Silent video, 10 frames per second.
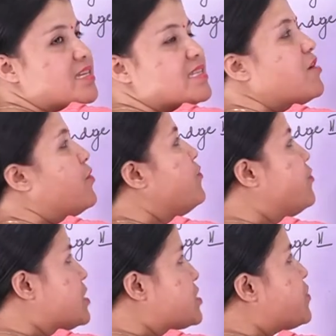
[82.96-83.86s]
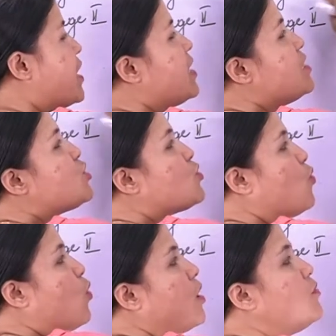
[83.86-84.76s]
has given first rank, and so
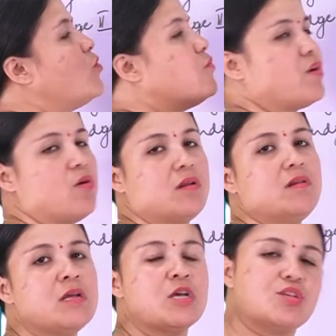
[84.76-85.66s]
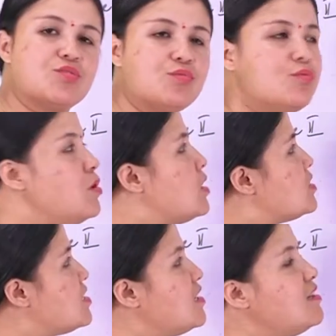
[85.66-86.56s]
on, moving on to
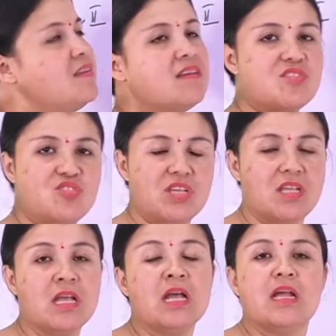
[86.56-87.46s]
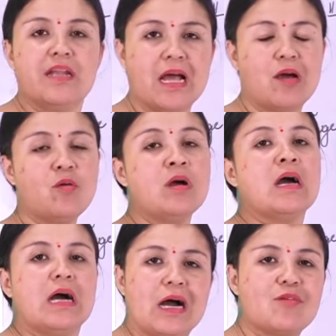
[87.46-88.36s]
till G. Now,
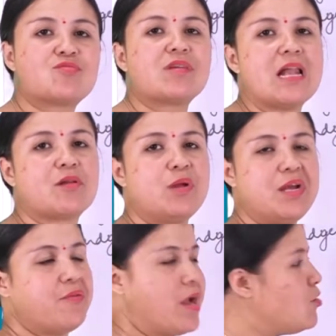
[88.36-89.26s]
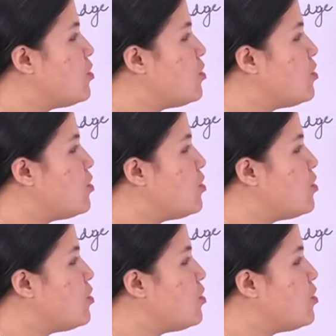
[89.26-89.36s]
how to calculate rank